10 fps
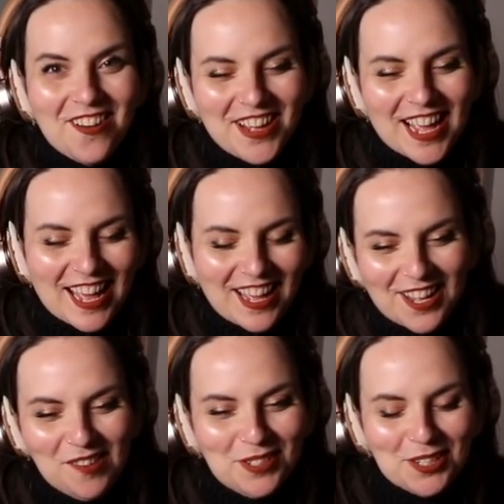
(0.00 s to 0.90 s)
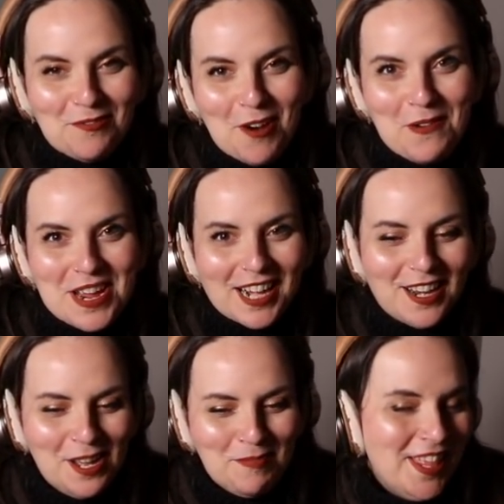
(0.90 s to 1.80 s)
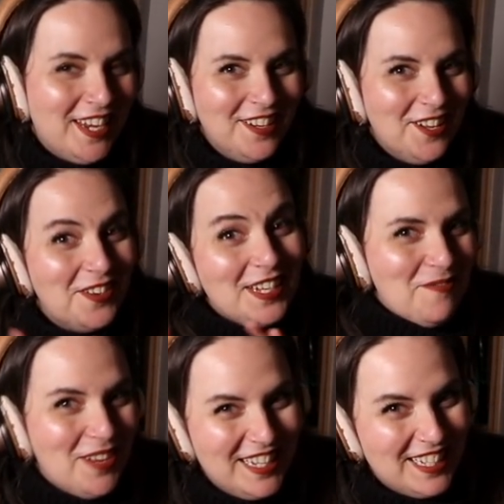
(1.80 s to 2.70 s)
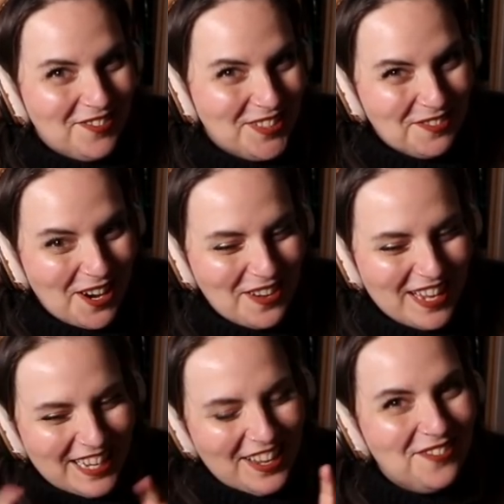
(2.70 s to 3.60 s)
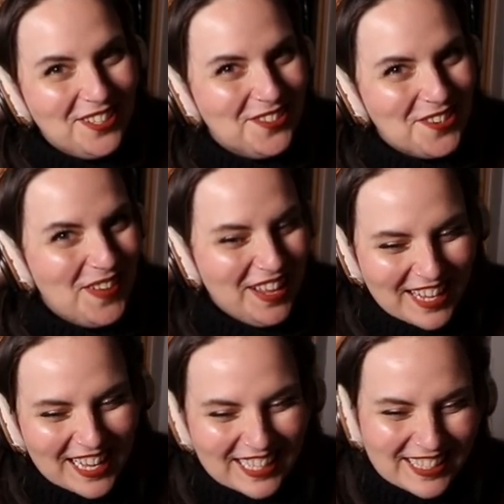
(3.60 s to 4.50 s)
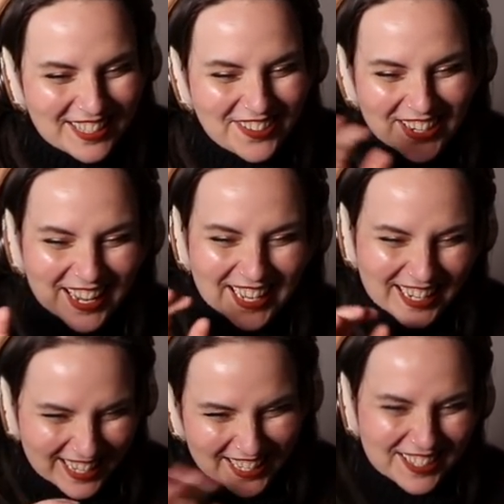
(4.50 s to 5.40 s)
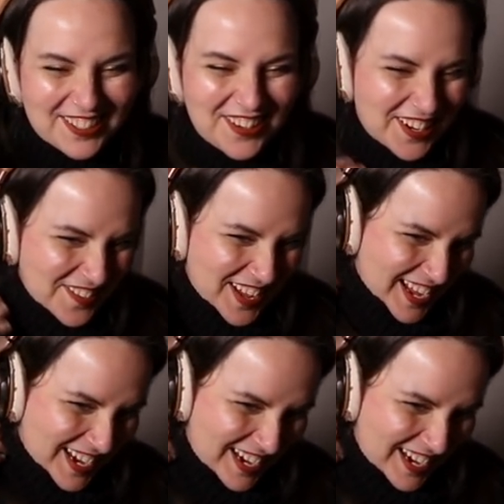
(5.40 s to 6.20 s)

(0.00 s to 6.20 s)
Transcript: oh yeah come to the rowing club and then for 10 minutes after the rowing you have to talk about this or like do you know what i mean